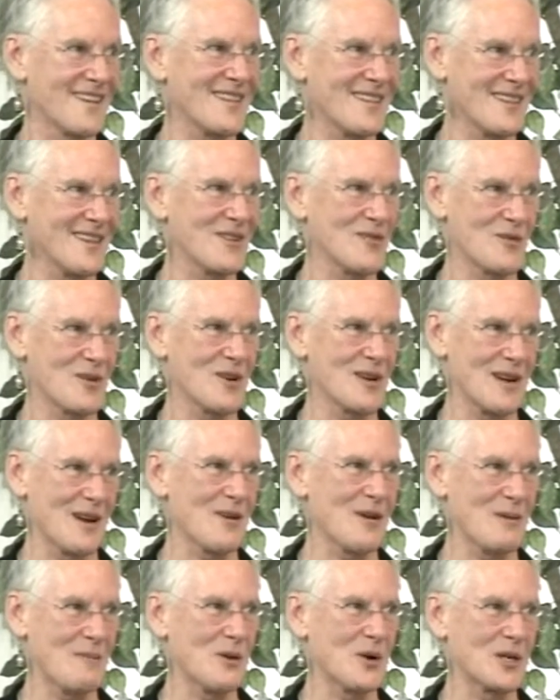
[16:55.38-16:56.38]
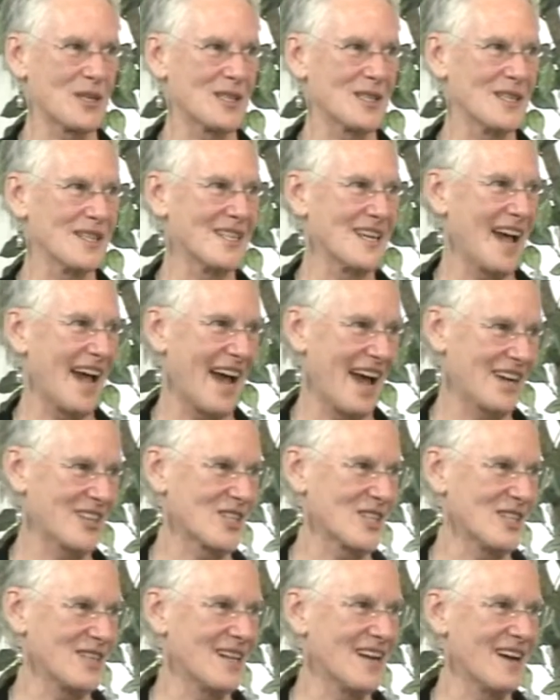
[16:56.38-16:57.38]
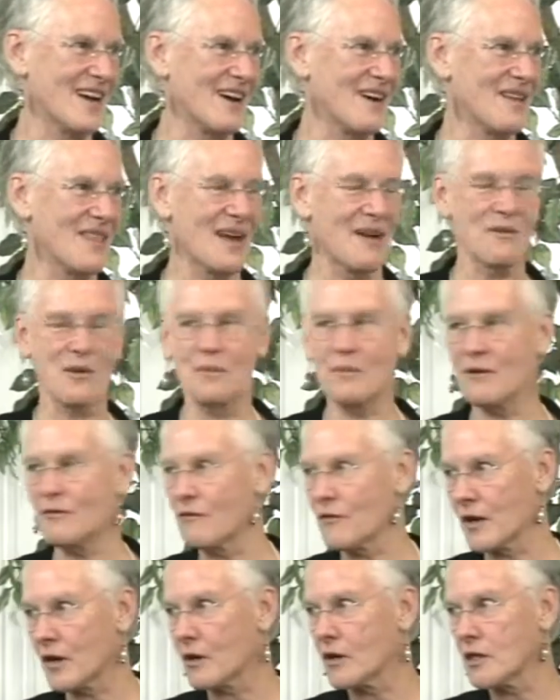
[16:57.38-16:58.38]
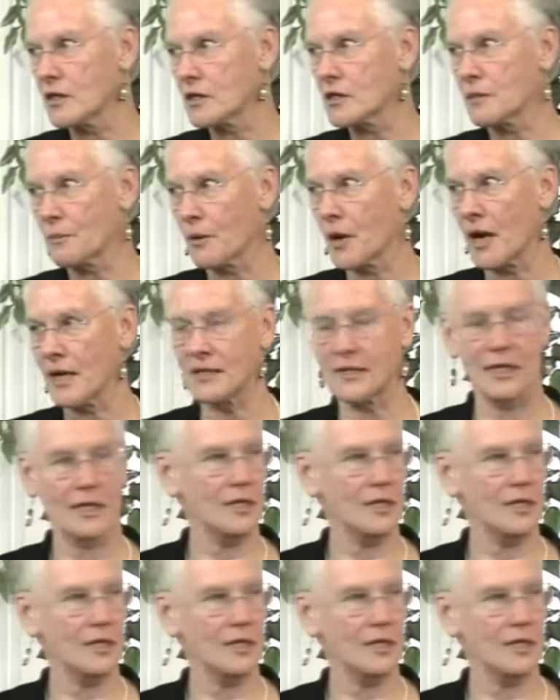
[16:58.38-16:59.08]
the ordinary person to action, that would be really surprising.